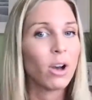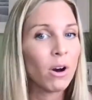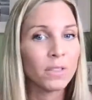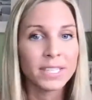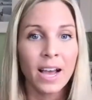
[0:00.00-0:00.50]

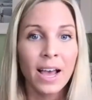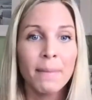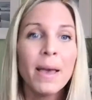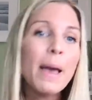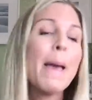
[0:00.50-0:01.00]
all the time
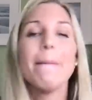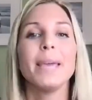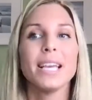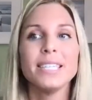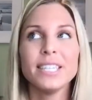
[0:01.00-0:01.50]

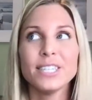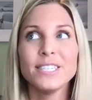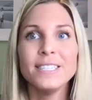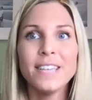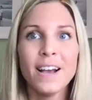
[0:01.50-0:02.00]
because there's
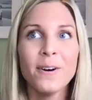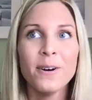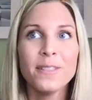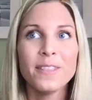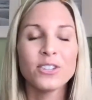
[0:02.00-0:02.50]

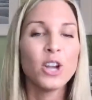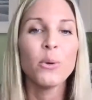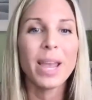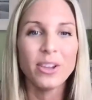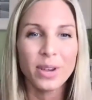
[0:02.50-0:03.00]
no
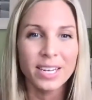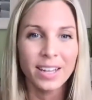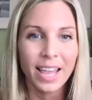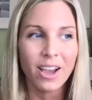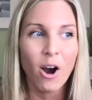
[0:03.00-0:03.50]
way you can
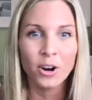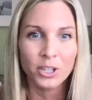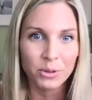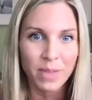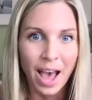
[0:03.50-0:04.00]
like
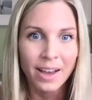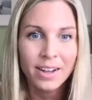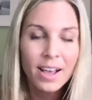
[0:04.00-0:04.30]
argue that.